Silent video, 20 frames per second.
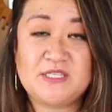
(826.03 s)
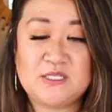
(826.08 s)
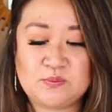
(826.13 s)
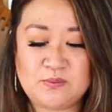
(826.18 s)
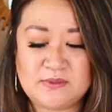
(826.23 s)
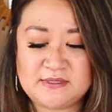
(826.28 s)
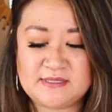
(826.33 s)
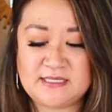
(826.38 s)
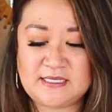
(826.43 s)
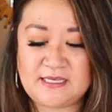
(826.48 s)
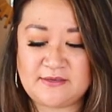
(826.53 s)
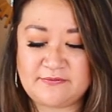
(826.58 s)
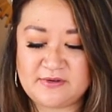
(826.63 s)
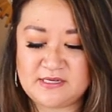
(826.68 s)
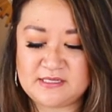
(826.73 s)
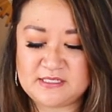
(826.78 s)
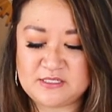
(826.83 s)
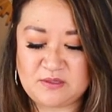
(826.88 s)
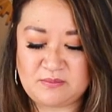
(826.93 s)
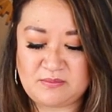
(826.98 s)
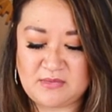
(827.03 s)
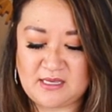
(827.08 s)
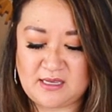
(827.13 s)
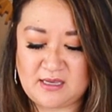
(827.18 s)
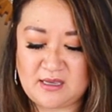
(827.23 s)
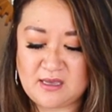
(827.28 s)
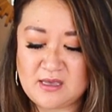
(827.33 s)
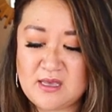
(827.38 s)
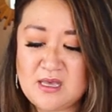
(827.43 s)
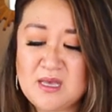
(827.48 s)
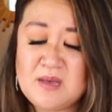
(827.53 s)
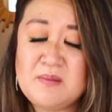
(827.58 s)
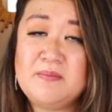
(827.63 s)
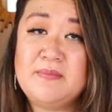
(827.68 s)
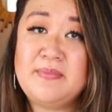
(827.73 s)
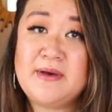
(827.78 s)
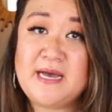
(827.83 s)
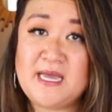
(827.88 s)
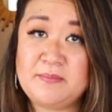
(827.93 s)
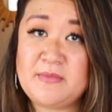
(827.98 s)
This was given to me
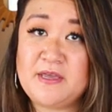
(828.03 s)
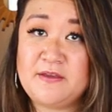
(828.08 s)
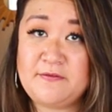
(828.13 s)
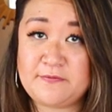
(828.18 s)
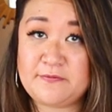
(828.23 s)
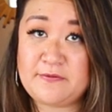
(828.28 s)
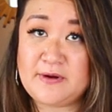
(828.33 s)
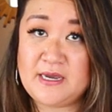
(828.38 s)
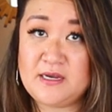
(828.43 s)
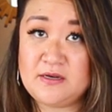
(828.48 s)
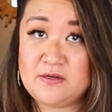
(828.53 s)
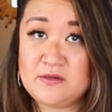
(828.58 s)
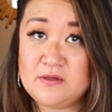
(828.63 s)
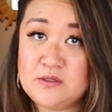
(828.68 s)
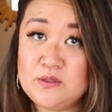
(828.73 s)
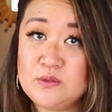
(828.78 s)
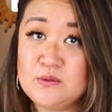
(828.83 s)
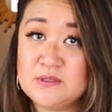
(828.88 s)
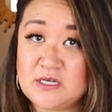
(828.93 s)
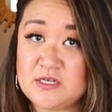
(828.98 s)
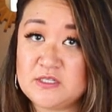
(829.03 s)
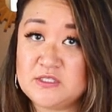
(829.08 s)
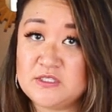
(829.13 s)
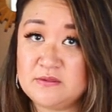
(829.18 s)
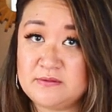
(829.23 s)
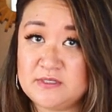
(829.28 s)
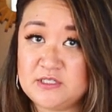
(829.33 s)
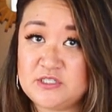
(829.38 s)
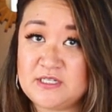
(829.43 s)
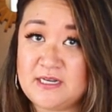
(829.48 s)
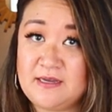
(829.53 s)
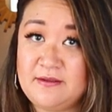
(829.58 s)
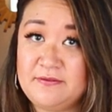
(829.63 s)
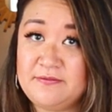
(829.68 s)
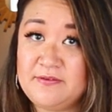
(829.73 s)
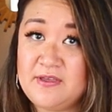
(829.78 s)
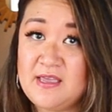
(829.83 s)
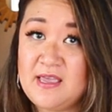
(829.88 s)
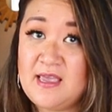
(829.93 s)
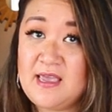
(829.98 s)
by my friend who's also a
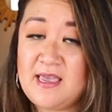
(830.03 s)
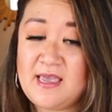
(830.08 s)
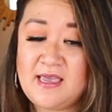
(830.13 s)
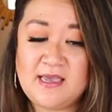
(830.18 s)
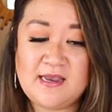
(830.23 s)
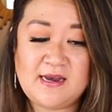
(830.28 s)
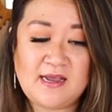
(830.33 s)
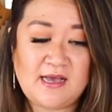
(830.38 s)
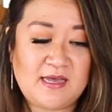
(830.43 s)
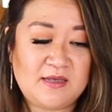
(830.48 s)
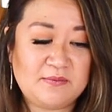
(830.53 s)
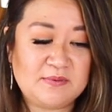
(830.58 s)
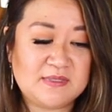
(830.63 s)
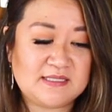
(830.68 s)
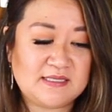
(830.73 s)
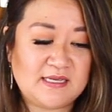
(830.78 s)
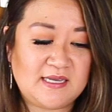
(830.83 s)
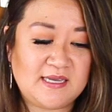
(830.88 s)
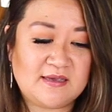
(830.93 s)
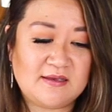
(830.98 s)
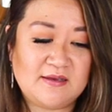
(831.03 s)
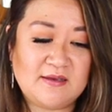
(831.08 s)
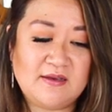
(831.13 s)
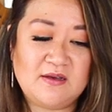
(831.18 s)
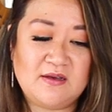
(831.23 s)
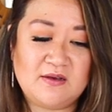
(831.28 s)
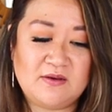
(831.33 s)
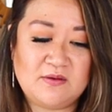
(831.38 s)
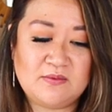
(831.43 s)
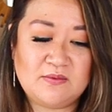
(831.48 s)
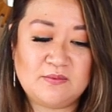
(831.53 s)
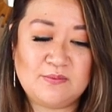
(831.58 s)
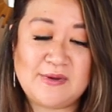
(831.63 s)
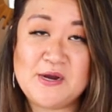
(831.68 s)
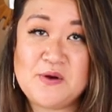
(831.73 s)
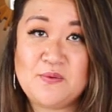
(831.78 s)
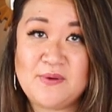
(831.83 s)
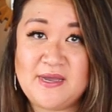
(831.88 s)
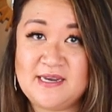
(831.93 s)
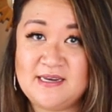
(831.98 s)
chef. And I was like, oh,
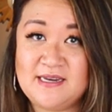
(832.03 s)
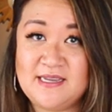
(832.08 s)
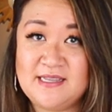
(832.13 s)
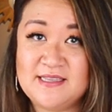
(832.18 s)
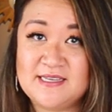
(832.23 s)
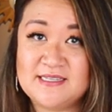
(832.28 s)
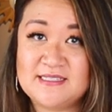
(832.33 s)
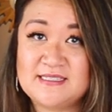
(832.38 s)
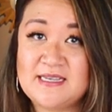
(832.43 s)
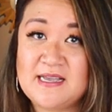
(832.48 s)
why do I need this